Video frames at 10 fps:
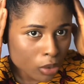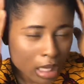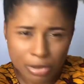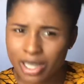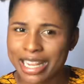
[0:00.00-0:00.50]
I'm
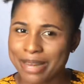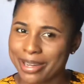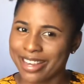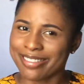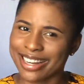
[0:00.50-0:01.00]
sure you like my
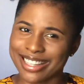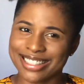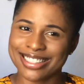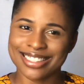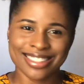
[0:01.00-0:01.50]
hair,
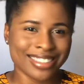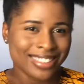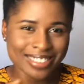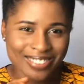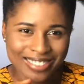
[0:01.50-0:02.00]
right?
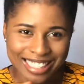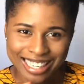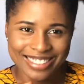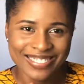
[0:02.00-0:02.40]
Don't lie.